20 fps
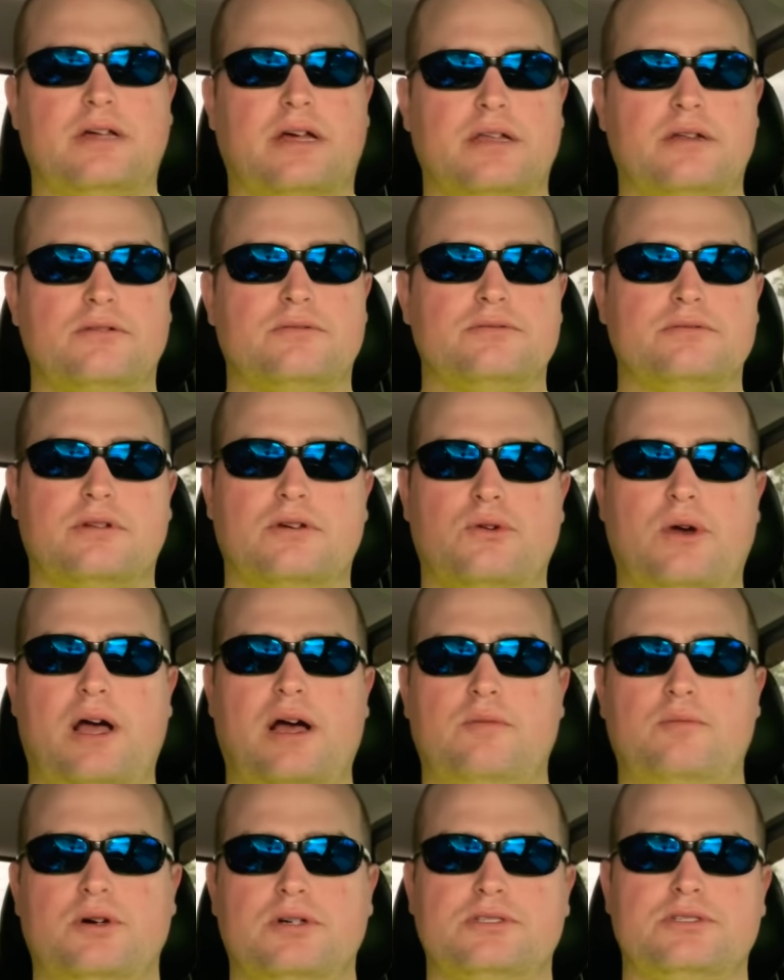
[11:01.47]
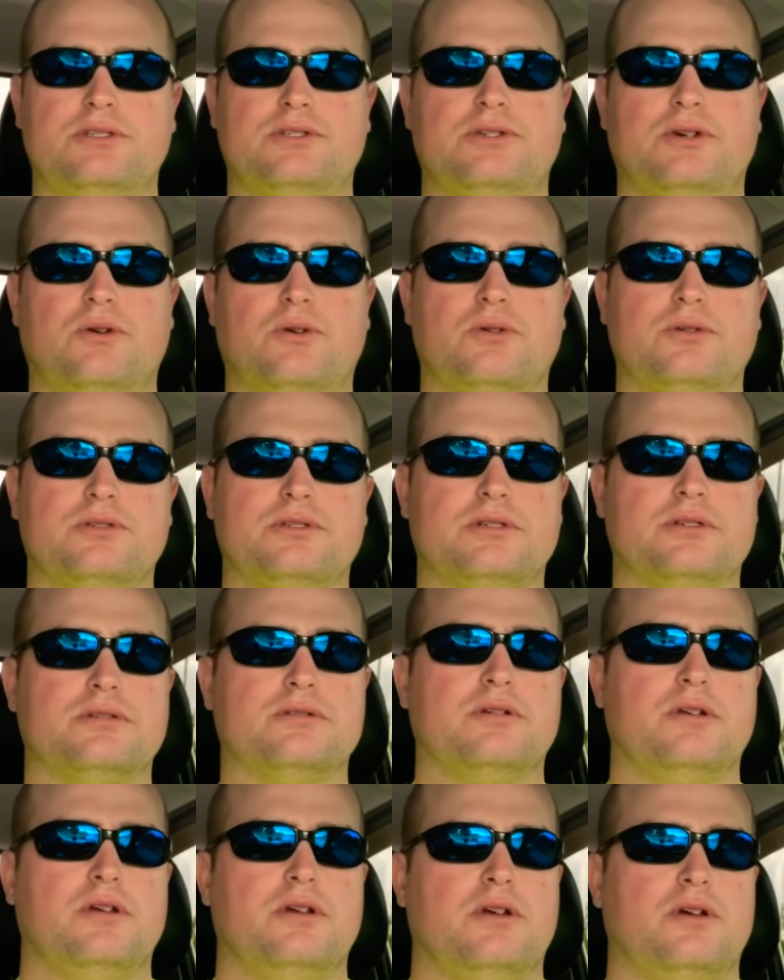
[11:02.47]
I don't know how much to charge or
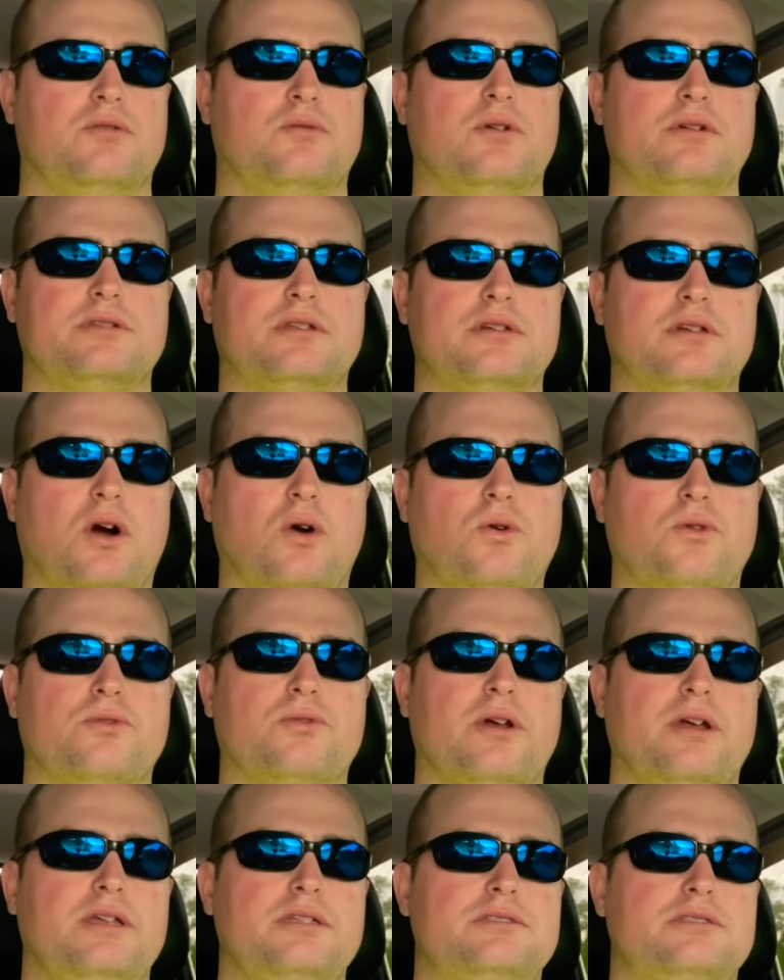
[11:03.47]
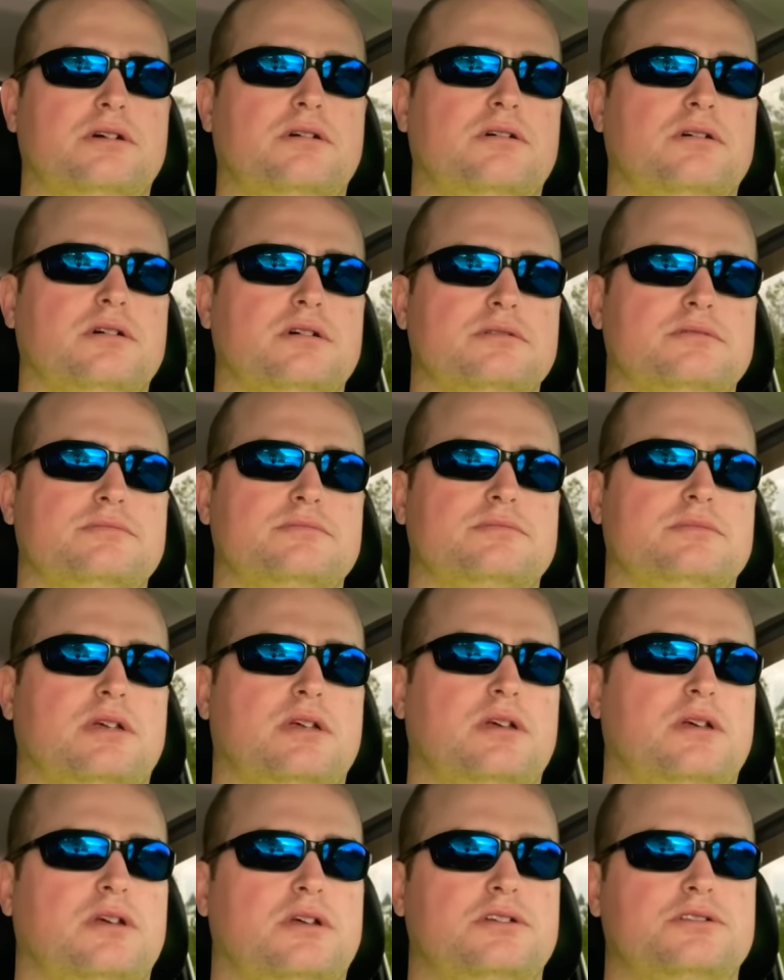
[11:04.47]
what the going rates are.
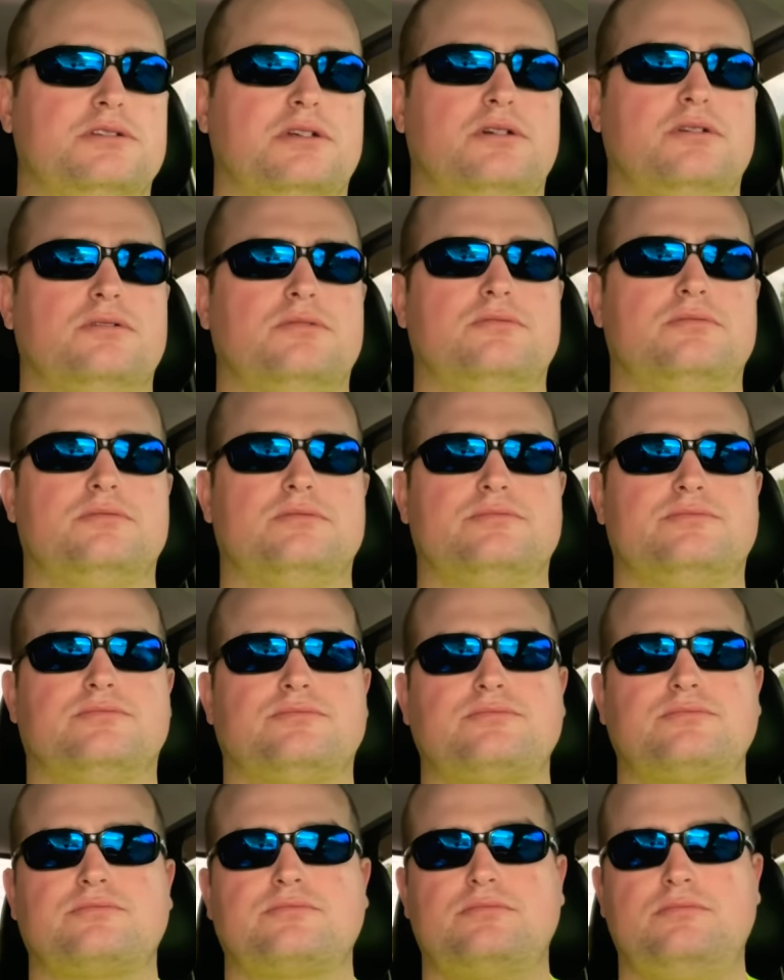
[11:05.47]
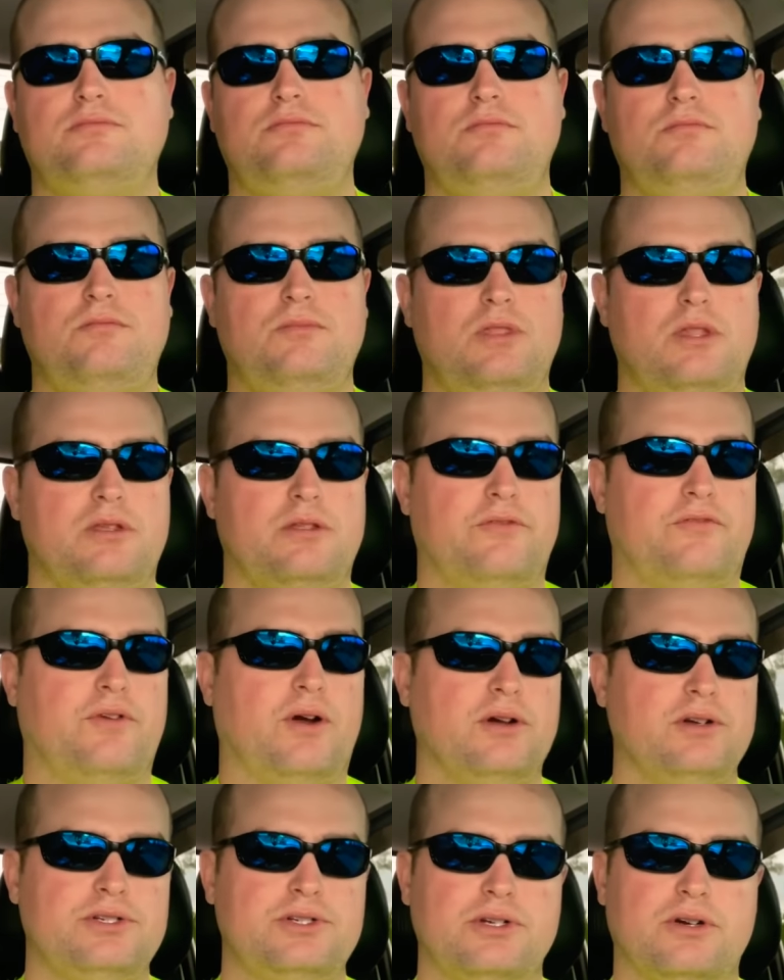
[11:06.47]
And so the
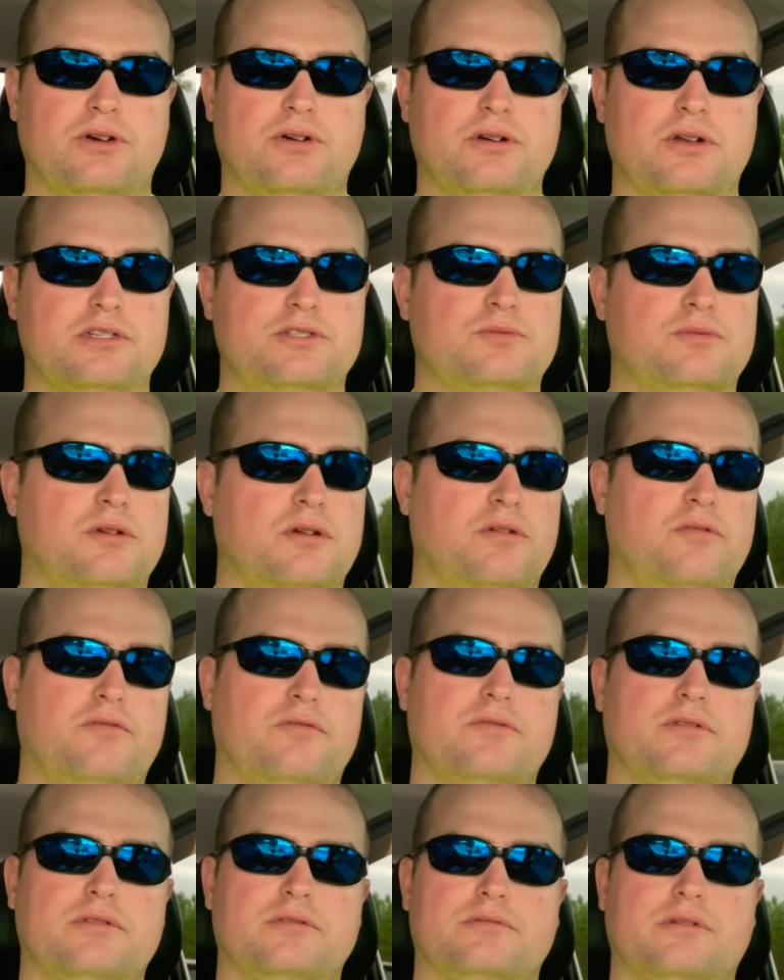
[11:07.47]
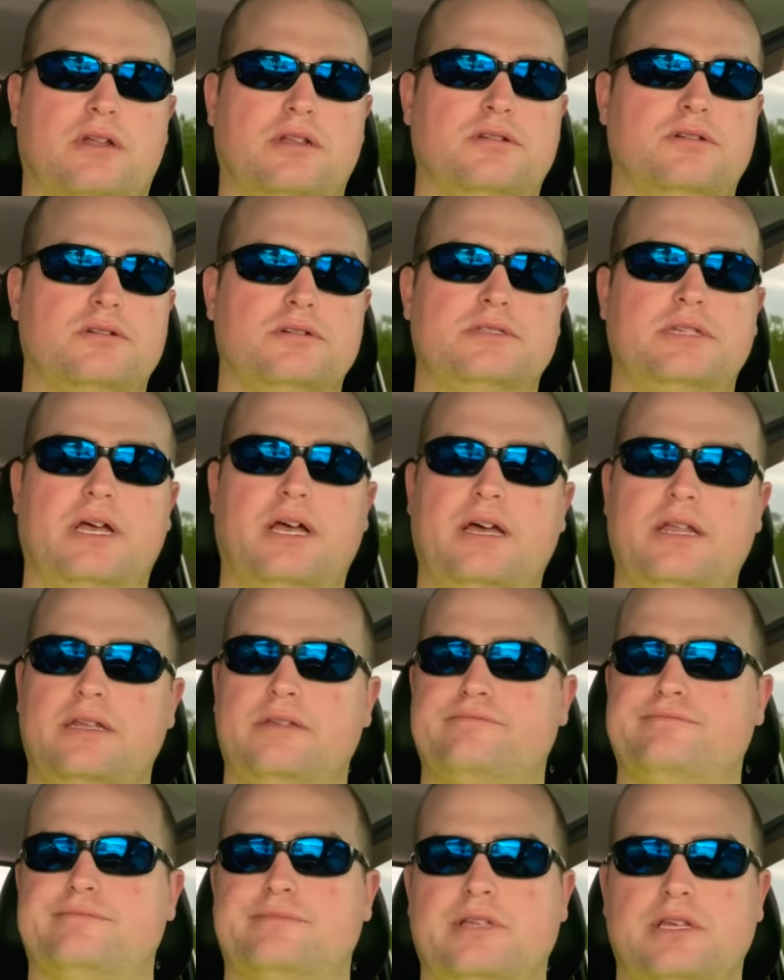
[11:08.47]
first yard, I just went over and I looked at
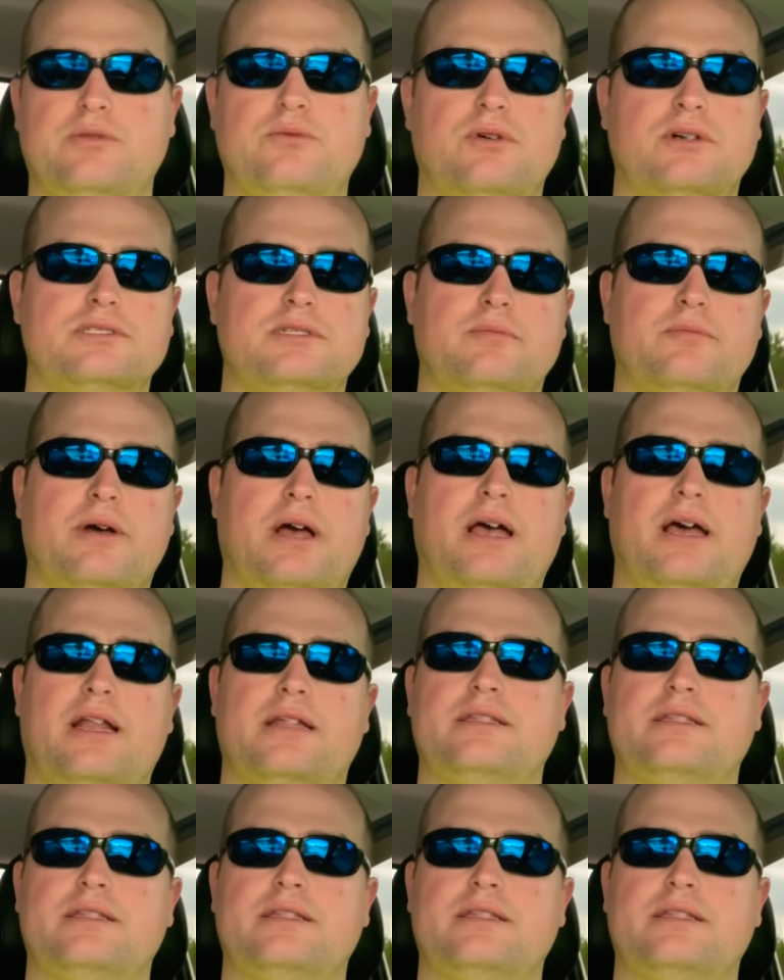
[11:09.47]
it. It wasn't bad.